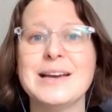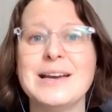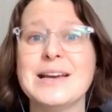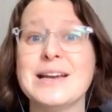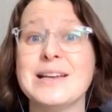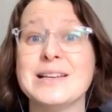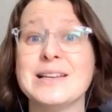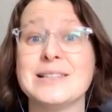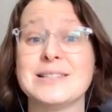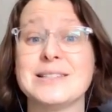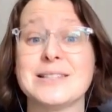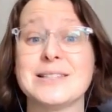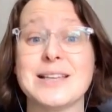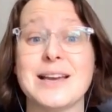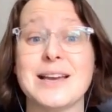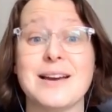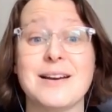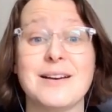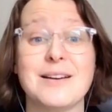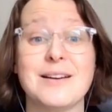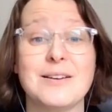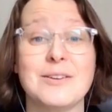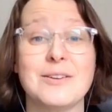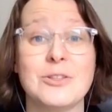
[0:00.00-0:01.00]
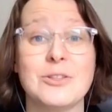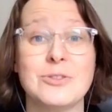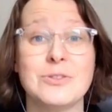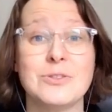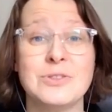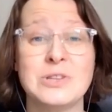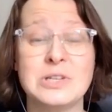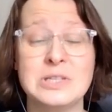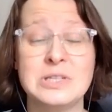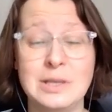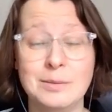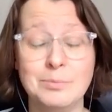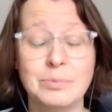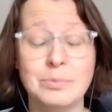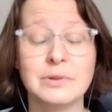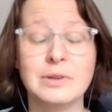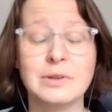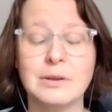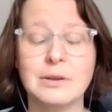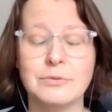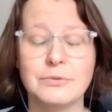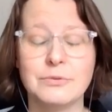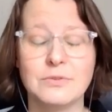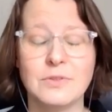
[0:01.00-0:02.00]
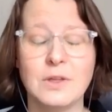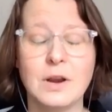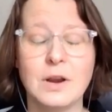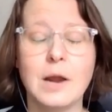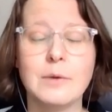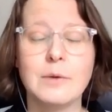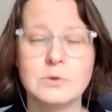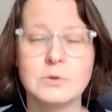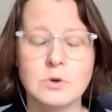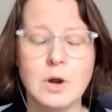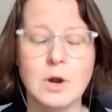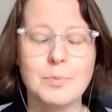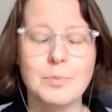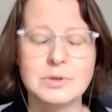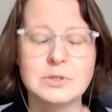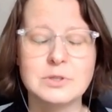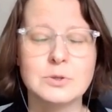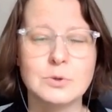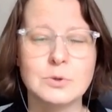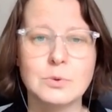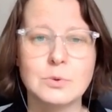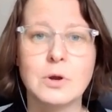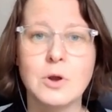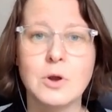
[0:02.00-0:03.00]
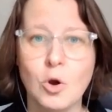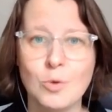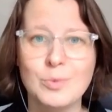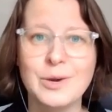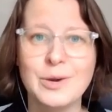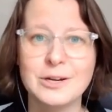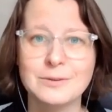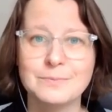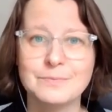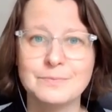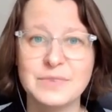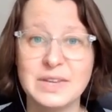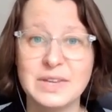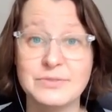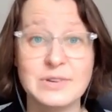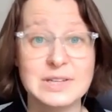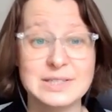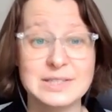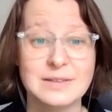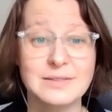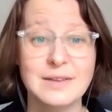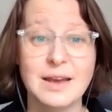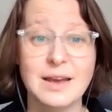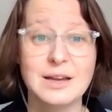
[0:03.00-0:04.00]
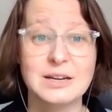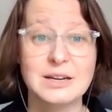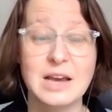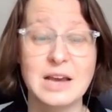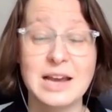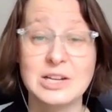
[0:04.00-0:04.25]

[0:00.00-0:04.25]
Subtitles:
is the deep belief that I would drop into a coma if I did that.